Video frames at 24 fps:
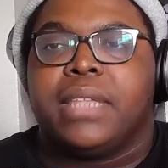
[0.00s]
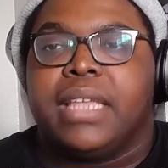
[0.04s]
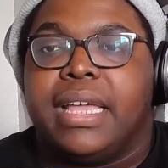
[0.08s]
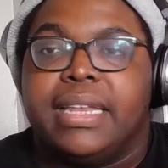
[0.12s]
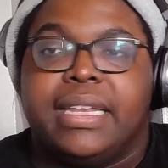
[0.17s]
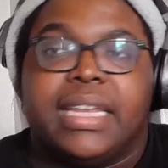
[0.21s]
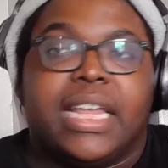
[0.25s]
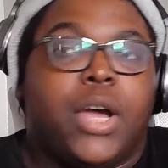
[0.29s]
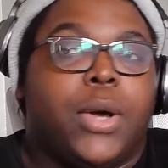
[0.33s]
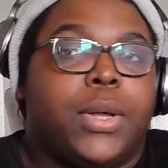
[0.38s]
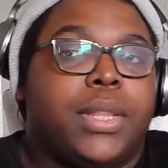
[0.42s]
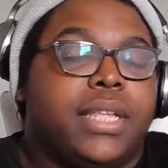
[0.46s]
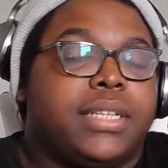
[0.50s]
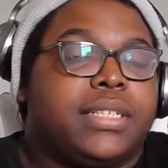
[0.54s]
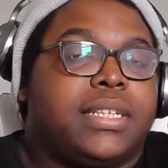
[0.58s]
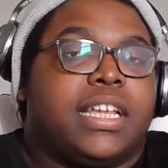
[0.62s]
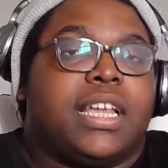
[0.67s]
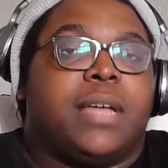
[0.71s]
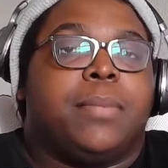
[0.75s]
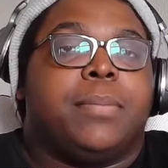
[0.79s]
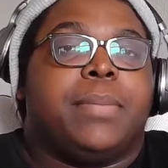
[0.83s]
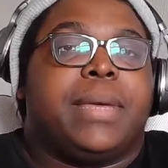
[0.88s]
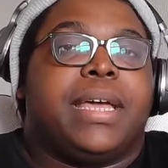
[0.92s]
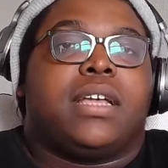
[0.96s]
And now it looks
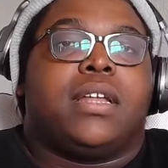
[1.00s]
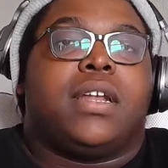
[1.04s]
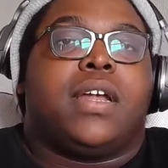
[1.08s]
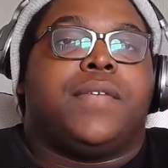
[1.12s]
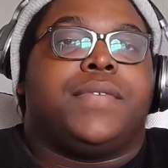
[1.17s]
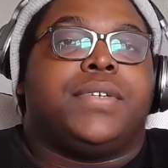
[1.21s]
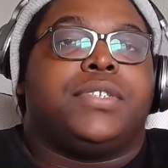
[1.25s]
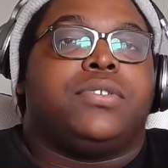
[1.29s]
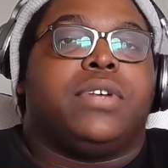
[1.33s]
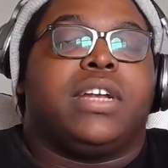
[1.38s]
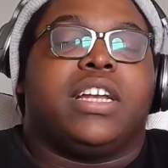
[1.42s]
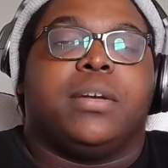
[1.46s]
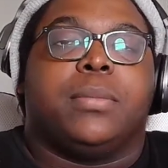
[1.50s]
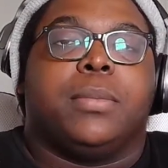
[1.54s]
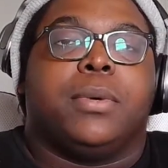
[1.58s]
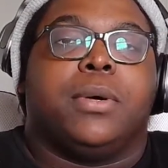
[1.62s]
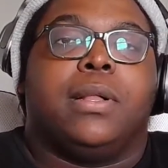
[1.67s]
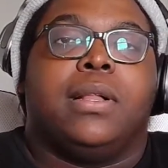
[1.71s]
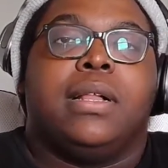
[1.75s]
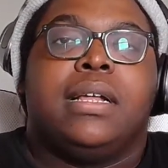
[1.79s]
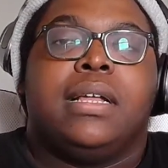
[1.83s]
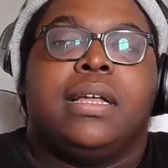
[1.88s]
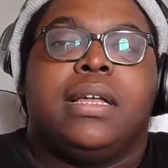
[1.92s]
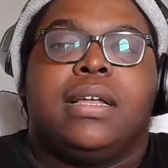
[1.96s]
like I'm backing off of Dragon
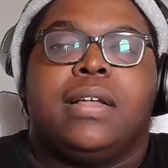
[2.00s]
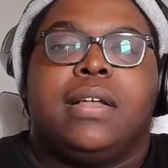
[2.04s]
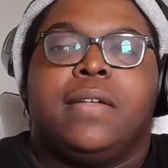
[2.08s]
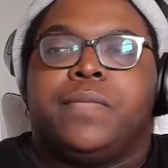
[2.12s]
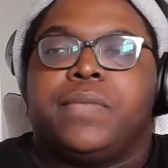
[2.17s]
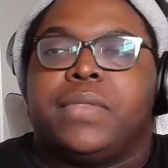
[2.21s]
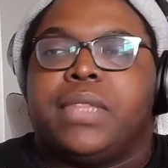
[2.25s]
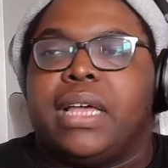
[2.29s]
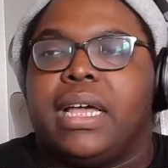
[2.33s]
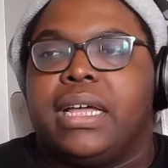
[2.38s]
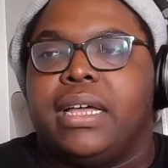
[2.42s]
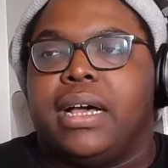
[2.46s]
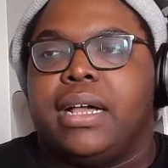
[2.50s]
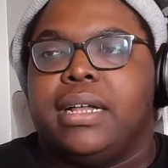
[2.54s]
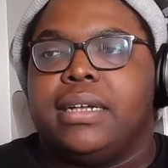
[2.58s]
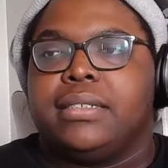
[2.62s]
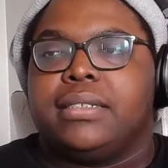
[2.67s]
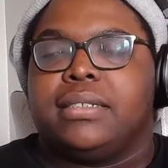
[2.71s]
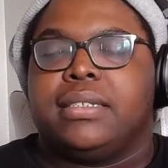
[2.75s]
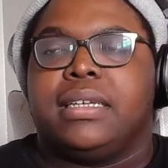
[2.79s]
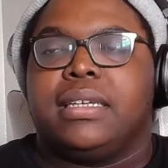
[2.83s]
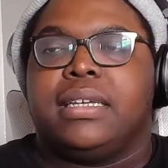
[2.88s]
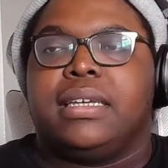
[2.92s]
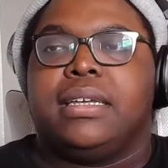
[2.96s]
Ball. I
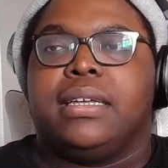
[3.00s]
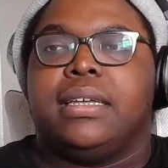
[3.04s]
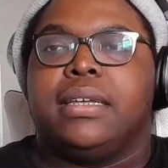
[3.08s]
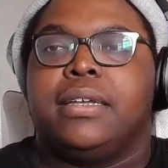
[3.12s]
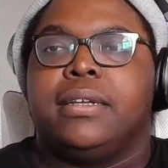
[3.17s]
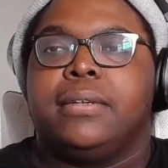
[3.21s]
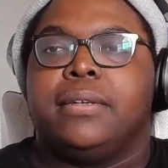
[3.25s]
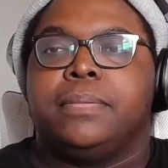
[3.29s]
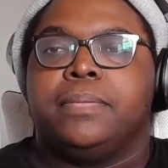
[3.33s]
honestly...